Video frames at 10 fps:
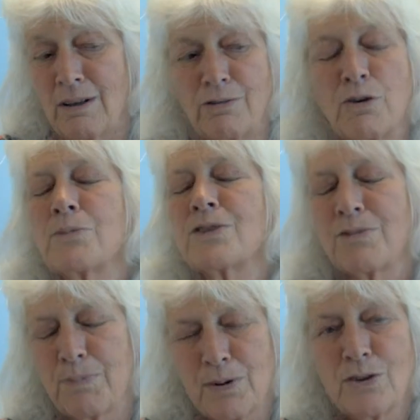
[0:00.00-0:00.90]
forms
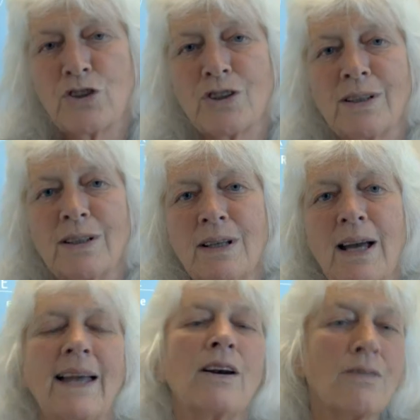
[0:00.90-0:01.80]
of pollution,
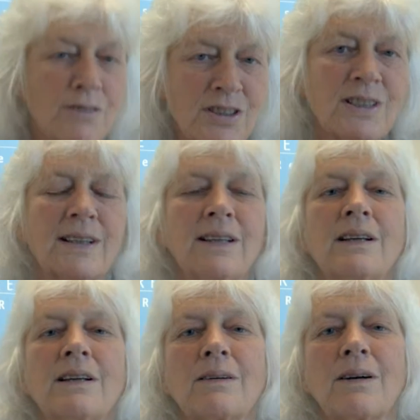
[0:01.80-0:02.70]
and obviously
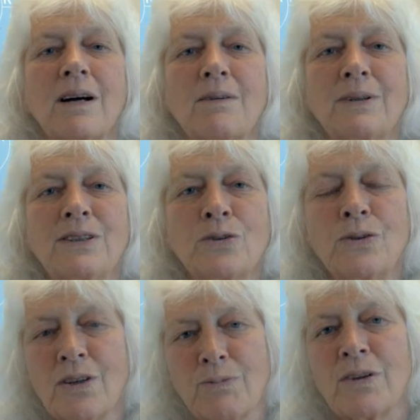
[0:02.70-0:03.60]
we do
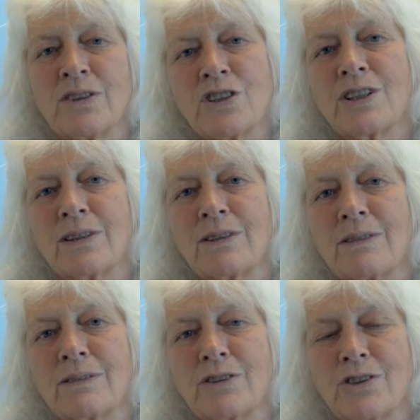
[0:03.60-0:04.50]
not want Shell
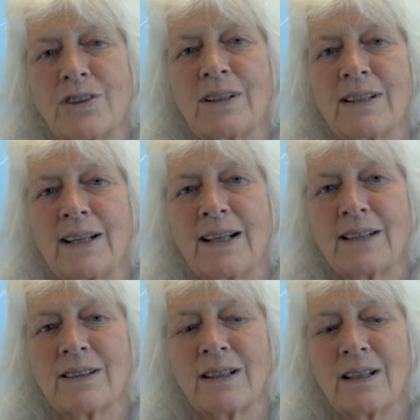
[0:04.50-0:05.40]
to drill in the
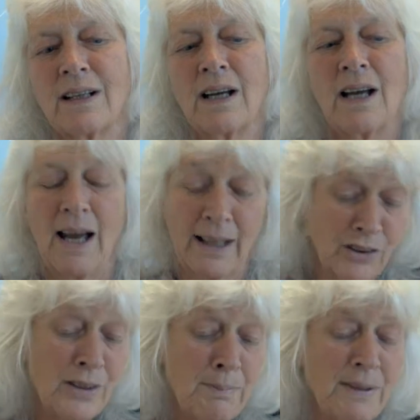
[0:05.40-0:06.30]
Arctic. And
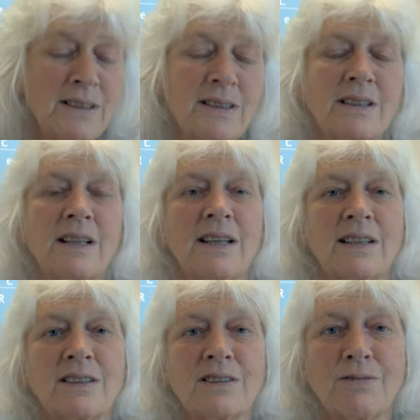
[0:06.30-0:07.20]
Greenpeace
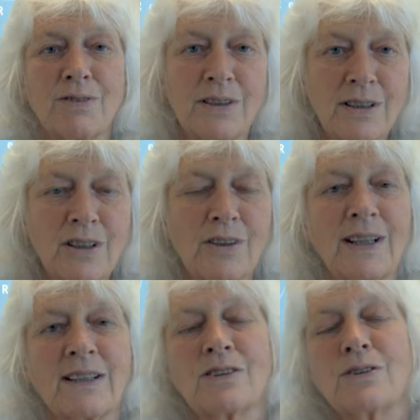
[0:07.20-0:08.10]
is very
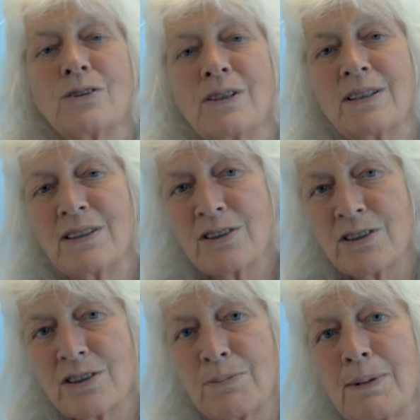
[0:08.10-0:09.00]
connected to the
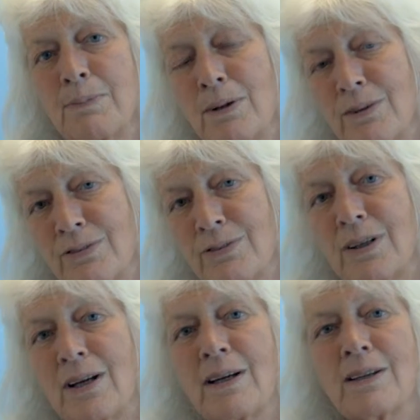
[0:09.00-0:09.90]
indigenous people of
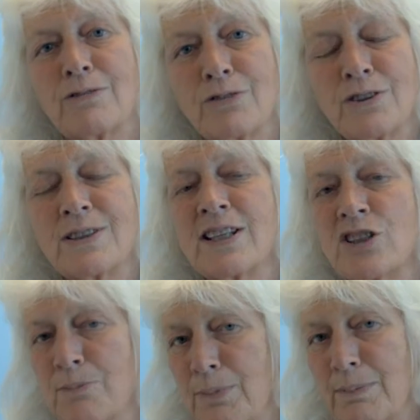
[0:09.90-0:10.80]
the First
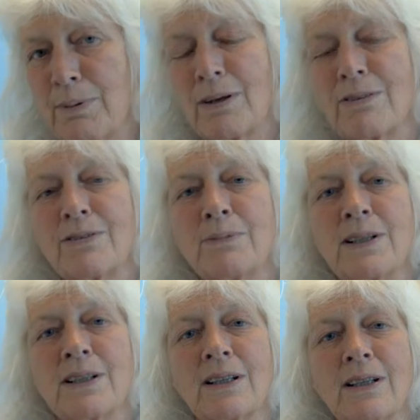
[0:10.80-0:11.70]
Nation people of
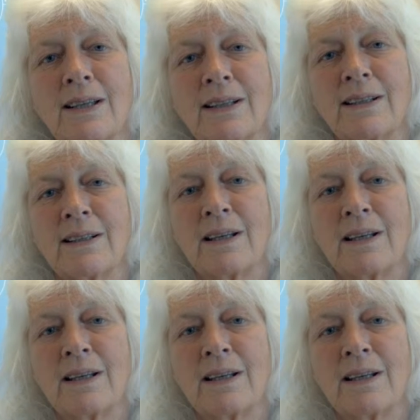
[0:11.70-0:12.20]
America, and